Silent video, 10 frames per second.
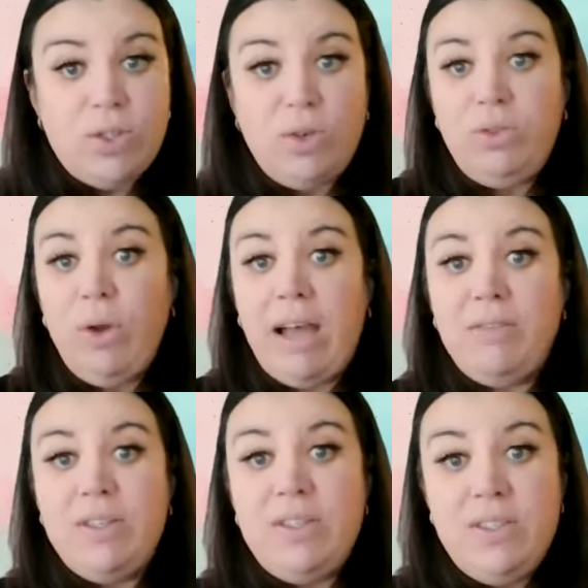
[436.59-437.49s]
So if you
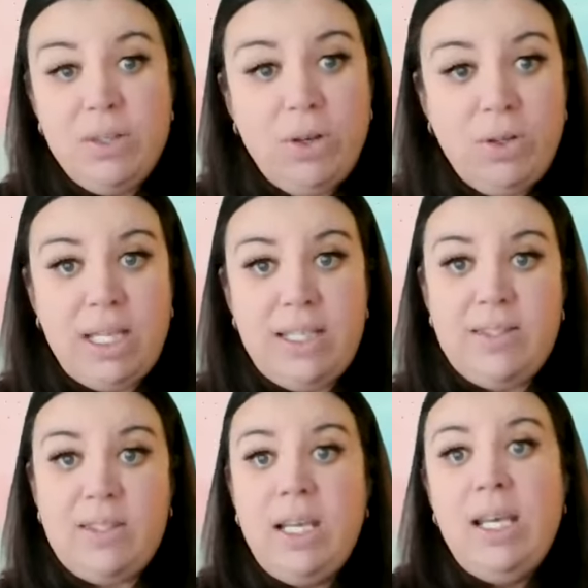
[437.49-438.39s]
have 0
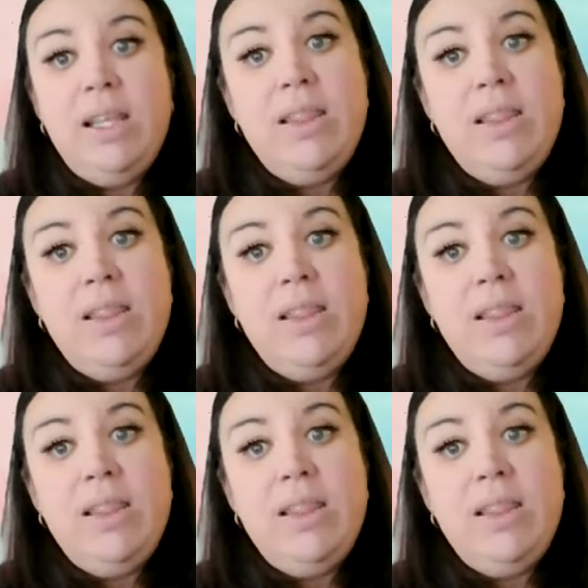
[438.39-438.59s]
list,